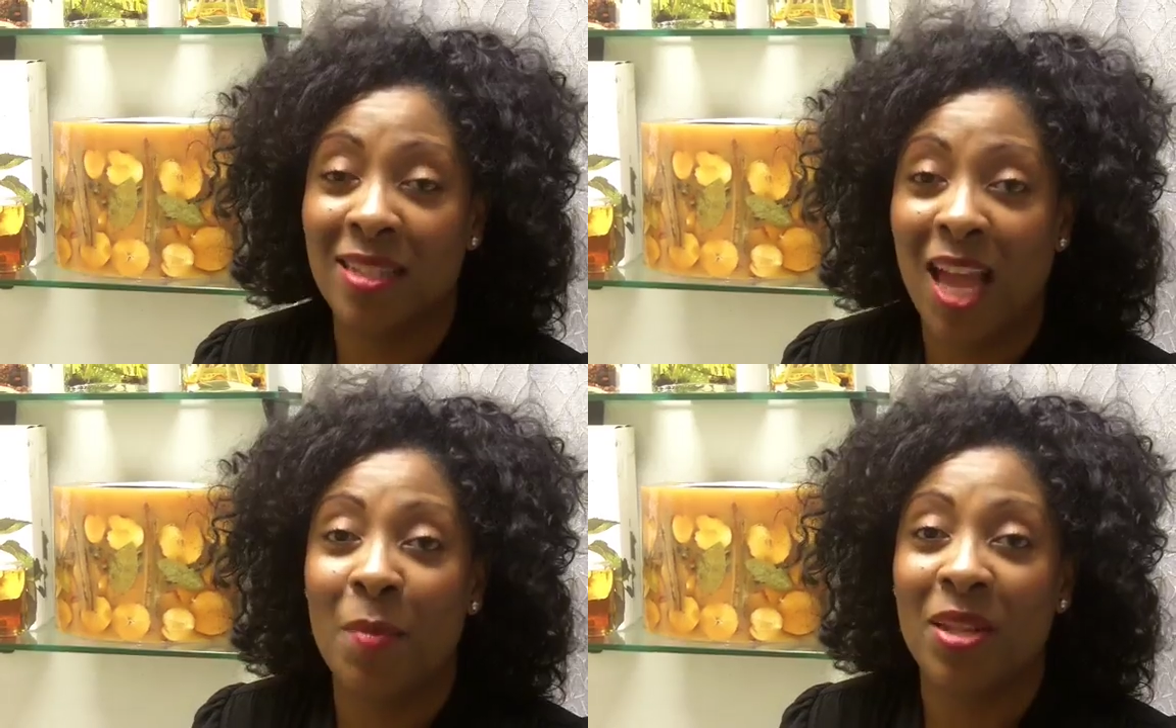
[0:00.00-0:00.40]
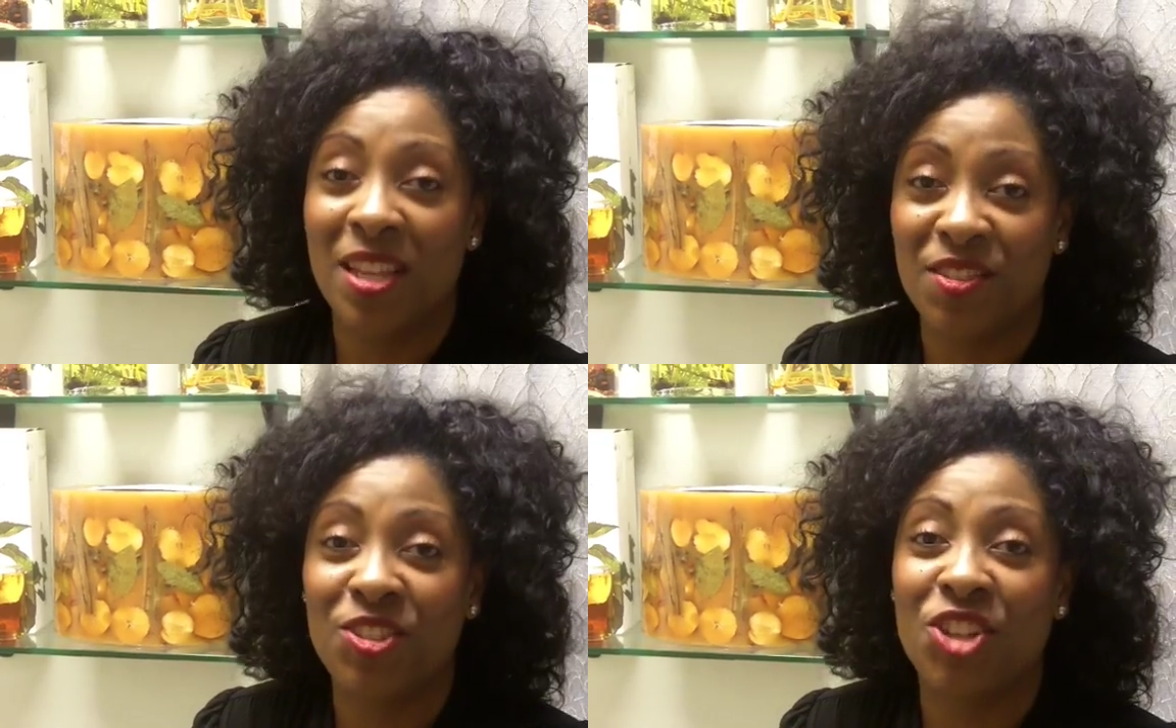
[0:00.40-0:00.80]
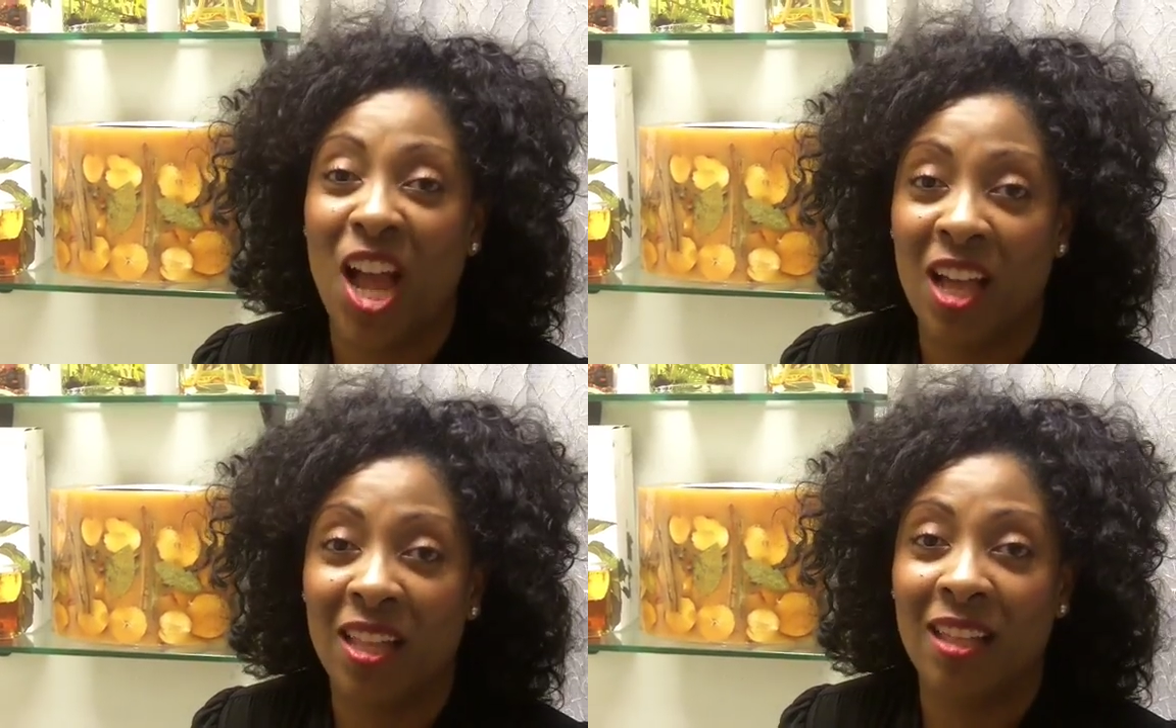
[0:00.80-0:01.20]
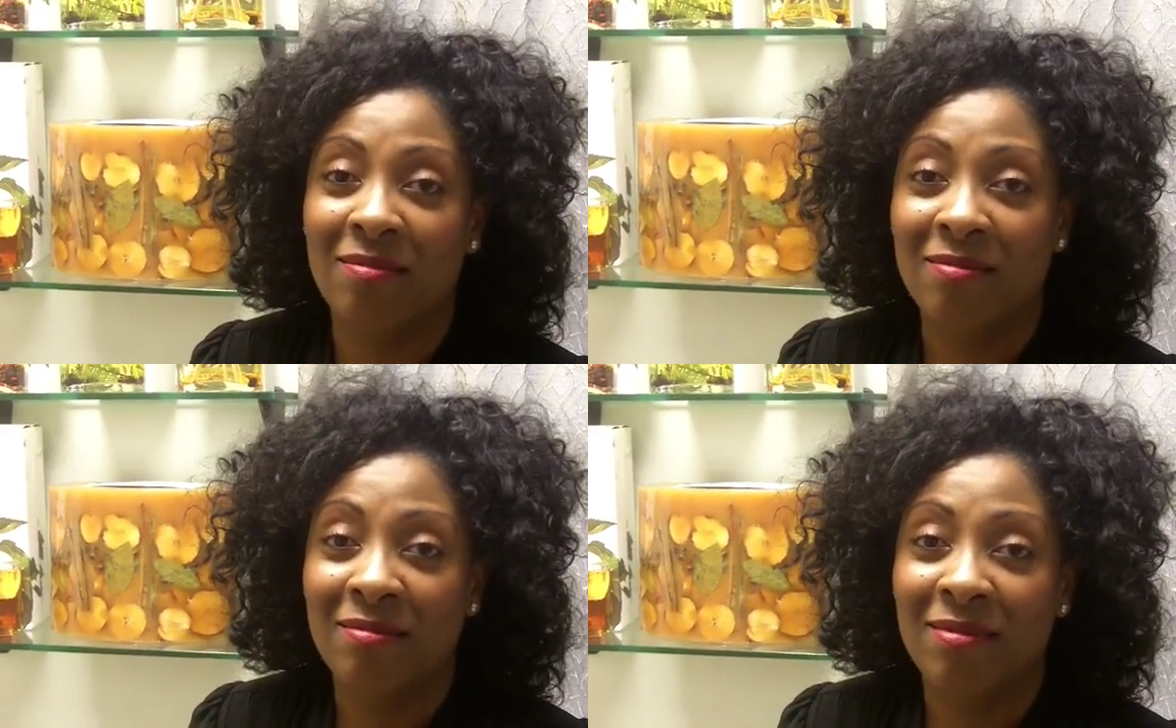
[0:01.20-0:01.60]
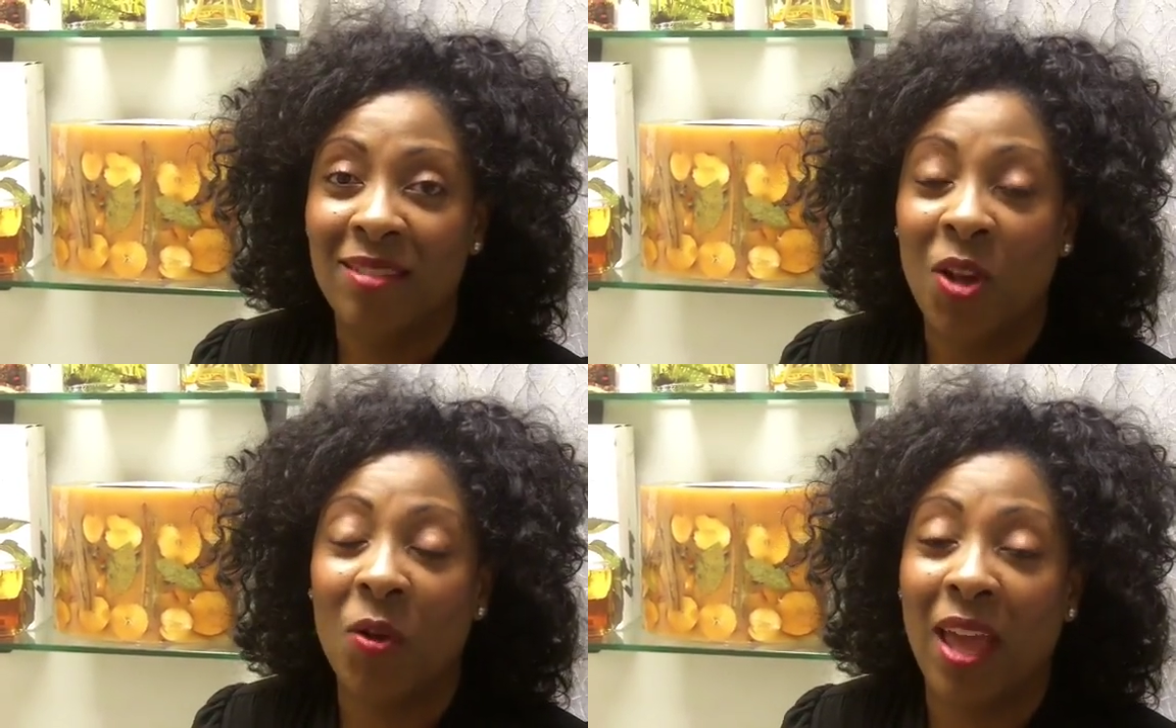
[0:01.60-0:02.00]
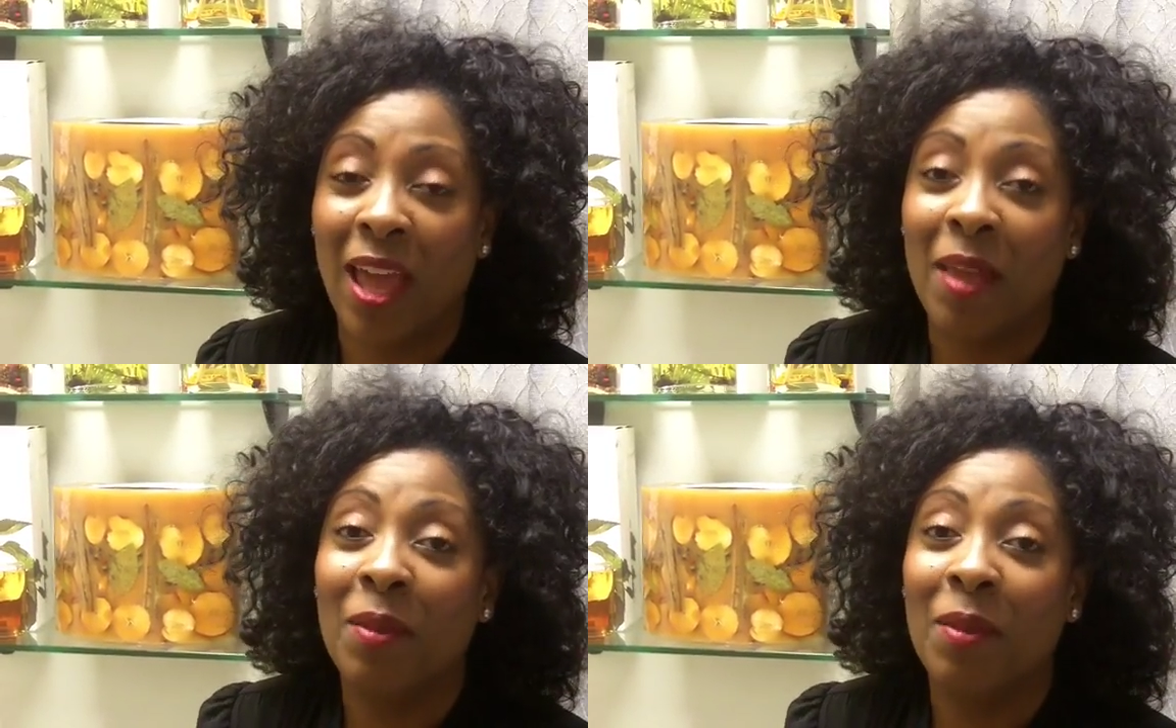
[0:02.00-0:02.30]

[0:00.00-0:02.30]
time to eat the chocolate. Okay,